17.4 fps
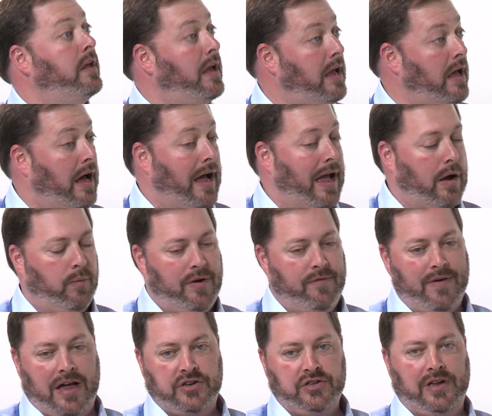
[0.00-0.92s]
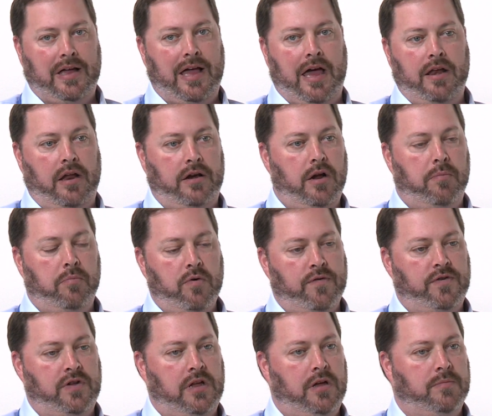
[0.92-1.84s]
Yeah, and we've actually had a number
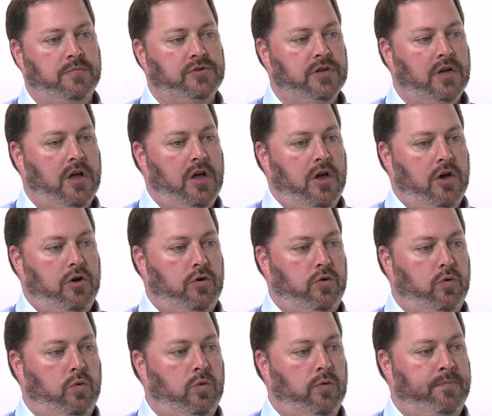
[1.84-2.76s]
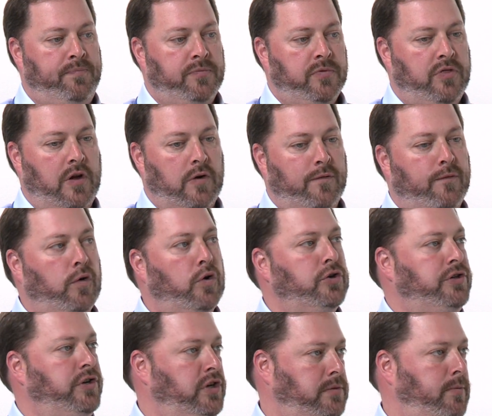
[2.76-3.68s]
of teams who their
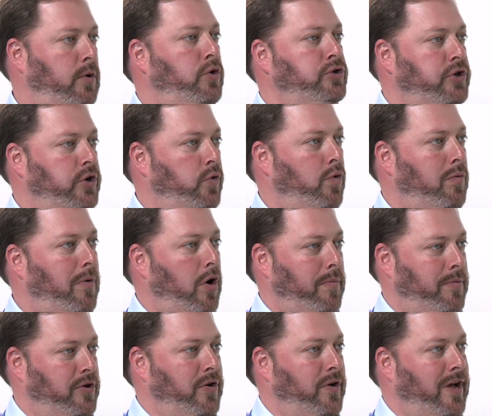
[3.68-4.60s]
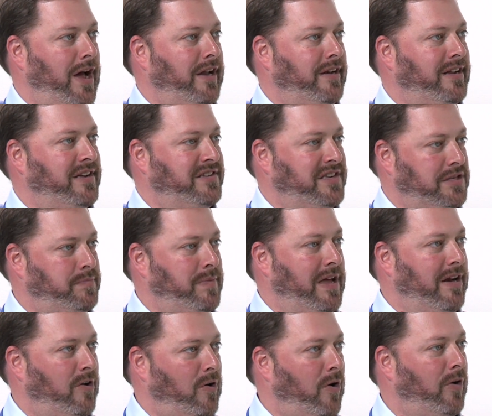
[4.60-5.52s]
first exposure to a barbecue contest has
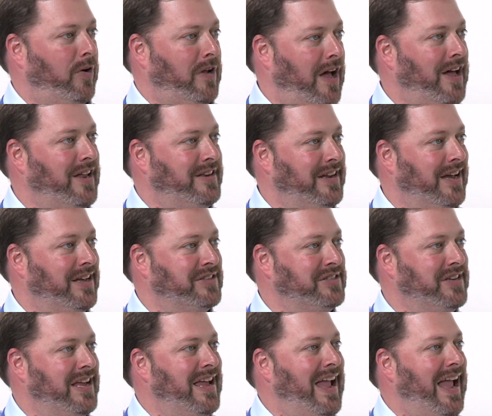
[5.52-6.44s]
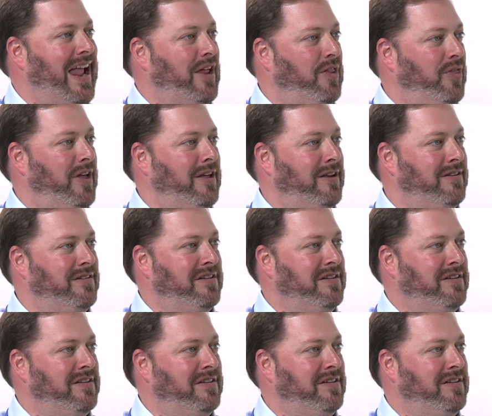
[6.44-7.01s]
been at our contest, and then